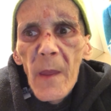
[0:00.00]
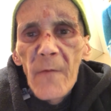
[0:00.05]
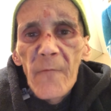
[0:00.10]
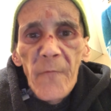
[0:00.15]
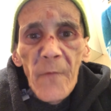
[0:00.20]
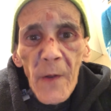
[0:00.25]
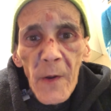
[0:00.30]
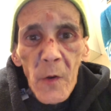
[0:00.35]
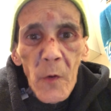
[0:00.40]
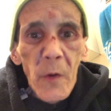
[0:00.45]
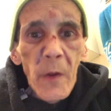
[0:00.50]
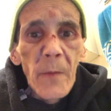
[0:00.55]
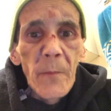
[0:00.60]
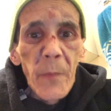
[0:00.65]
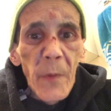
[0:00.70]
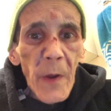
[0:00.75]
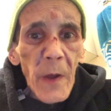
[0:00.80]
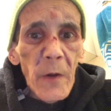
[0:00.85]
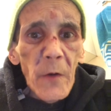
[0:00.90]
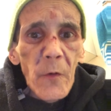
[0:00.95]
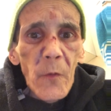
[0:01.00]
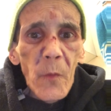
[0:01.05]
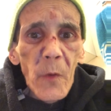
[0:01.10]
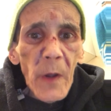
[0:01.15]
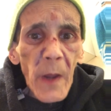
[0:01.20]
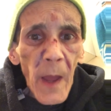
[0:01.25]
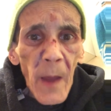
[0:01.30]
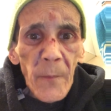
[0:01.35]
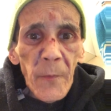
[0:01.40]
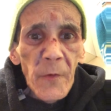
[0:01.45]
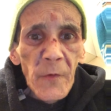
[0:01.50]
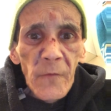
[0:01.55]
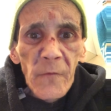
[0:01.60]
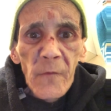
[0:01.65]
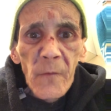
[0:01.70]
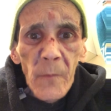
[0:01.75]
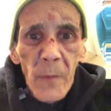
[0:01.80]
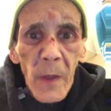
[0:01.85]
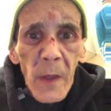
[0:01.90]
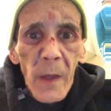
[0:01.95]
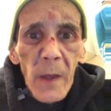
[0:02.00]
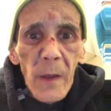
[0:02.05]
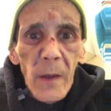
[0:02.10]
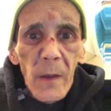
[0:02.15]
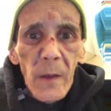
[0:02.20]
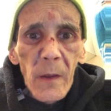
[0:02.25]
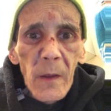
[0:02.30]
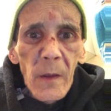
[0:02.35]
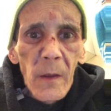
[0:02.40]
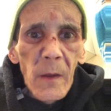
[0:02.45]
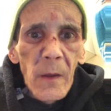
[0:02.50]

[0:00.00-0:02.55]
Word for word: If I don't get better, what happens to me?